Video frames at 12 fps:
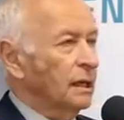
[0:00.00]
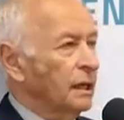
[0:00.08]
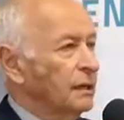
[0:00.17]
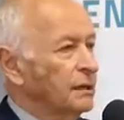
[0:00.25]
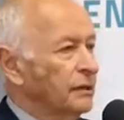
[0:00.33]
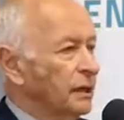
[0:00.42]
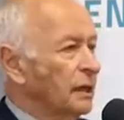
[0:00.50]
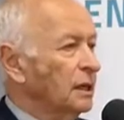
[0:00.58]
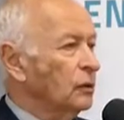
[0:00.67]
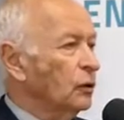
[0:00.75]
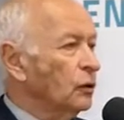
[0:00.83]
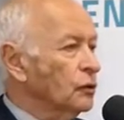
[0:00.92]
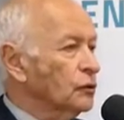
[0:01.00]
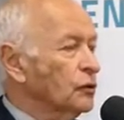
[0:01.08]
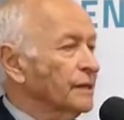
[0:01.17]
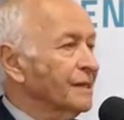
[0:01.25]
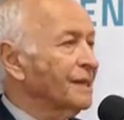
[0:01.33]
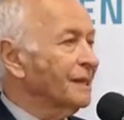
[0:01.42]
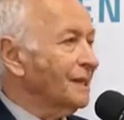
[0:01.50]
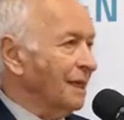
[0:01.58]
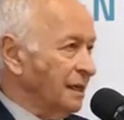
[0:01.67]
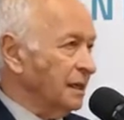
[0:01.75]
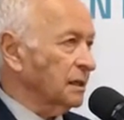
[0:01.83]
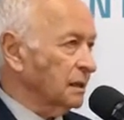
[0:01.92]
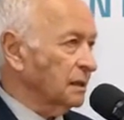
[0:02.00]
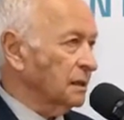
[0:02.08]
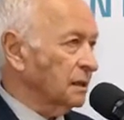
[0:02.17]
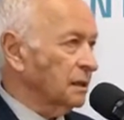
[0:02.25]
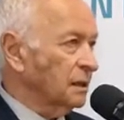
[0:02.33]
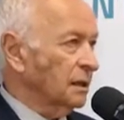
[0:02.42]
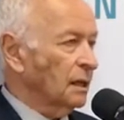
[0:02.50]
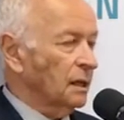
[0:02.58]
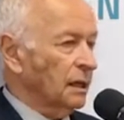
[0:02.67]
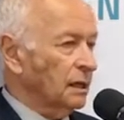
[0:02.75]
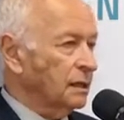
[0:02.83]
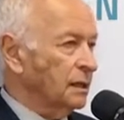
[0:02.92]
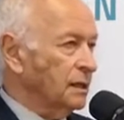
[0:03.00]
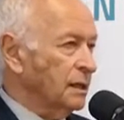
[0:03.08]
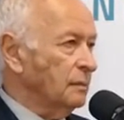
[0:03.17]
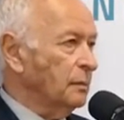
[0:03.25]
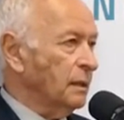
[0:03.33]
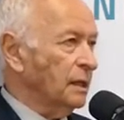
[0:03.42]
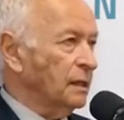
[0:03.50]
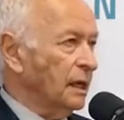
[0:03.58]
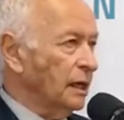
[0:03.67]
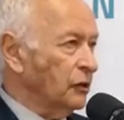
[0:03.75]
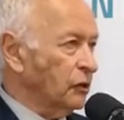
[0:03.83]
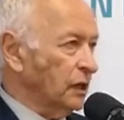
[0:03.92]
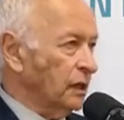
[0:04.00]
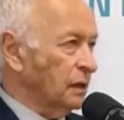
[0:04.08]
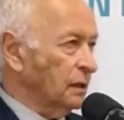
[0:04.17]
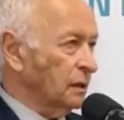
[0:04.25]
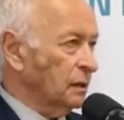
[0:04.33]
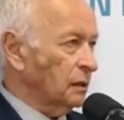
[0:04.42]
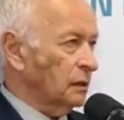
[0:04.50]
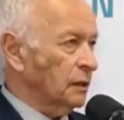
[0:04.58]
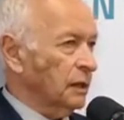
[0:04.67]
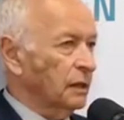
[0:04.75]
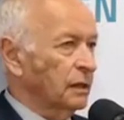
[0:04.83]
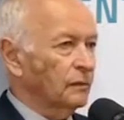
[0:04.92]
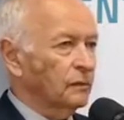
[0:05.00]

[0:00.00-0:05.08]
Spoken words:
and they are also synthetic, like TCP and HA, okay?